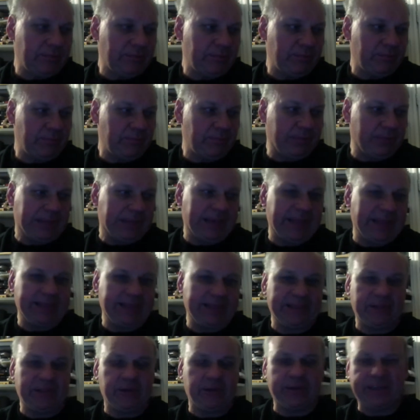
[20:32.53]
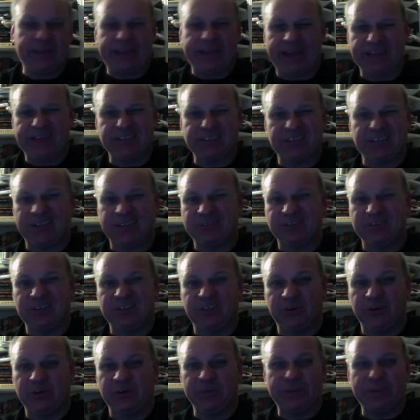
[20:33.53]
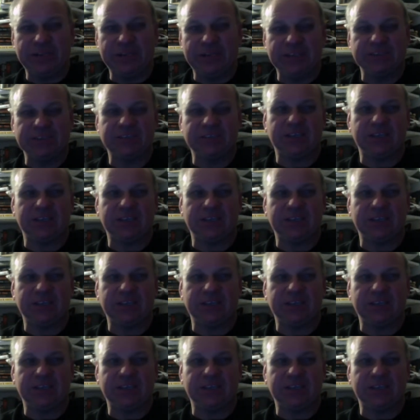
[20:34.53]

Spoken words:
But I think you can cancel after. You know what I mean? It's